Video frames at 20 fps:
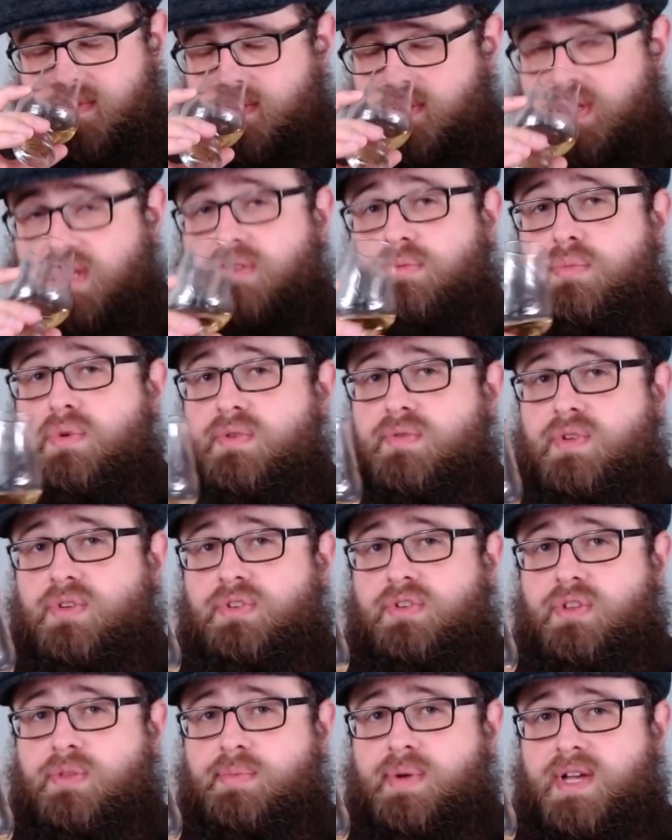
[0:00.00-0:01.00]
Let's move on
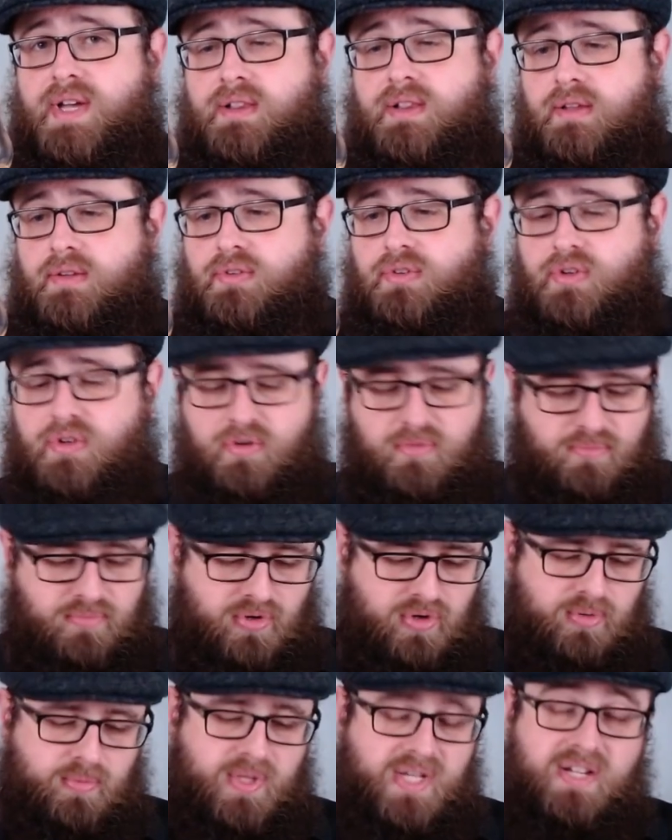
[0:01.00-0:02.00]
to the palate. So
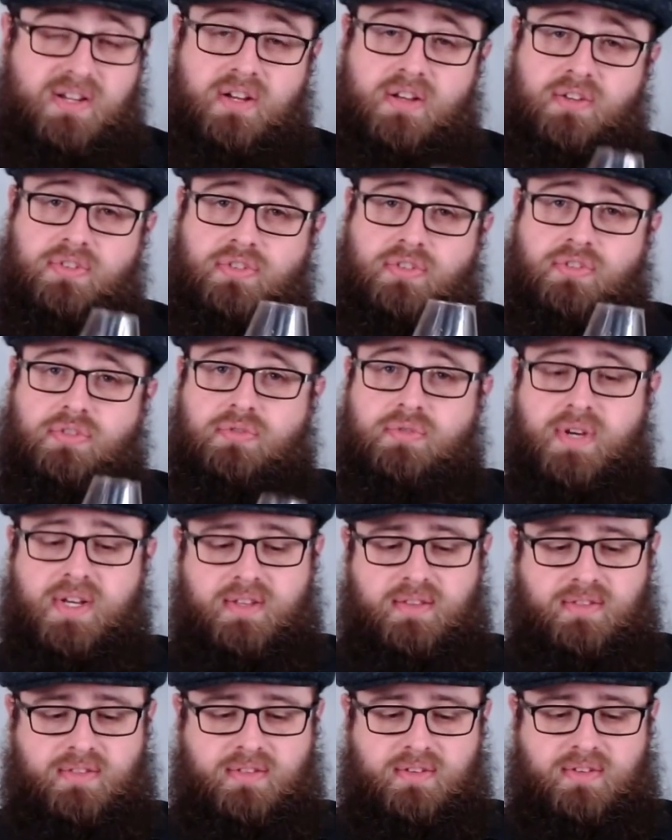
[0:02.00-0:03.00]
probably cask
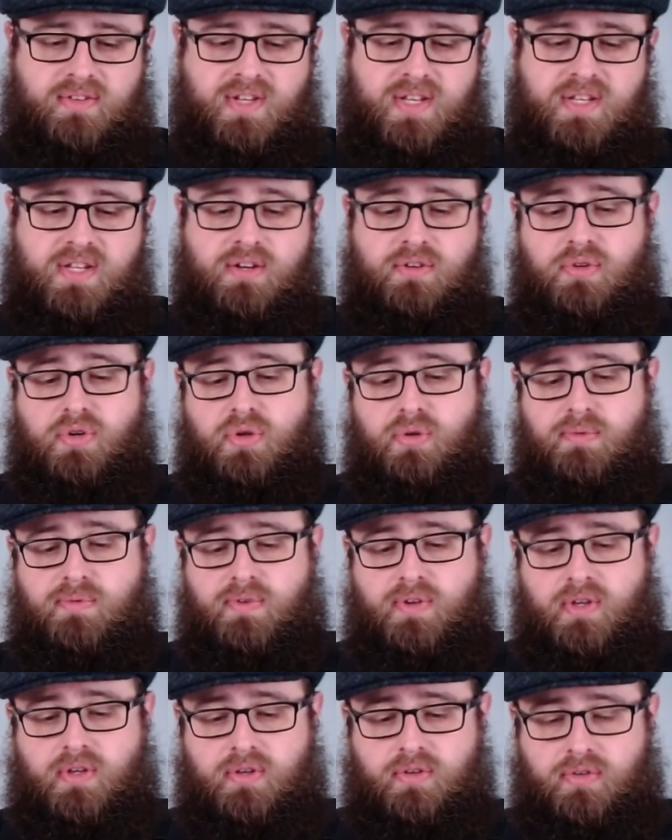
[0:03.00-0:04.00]
strength 10-year-old
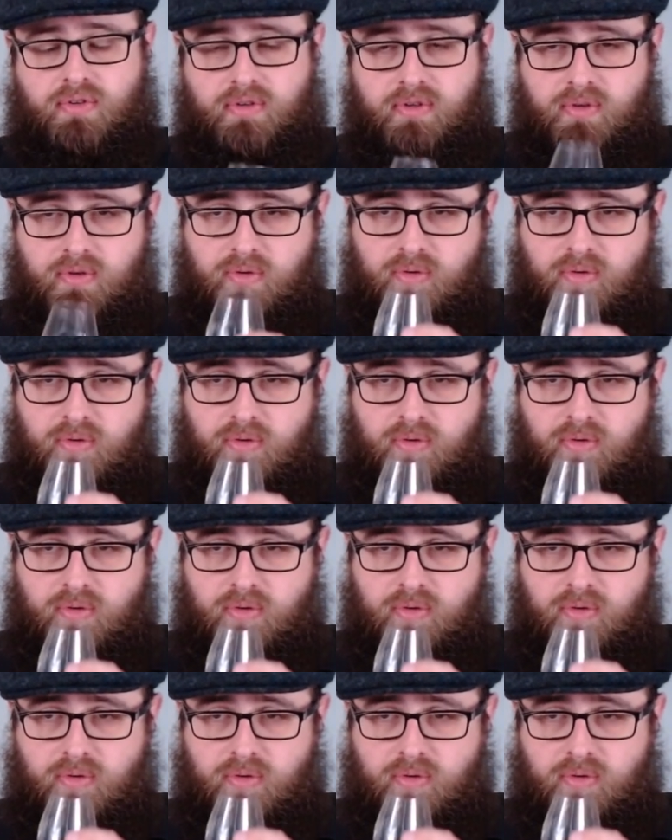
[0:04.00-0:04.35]
first.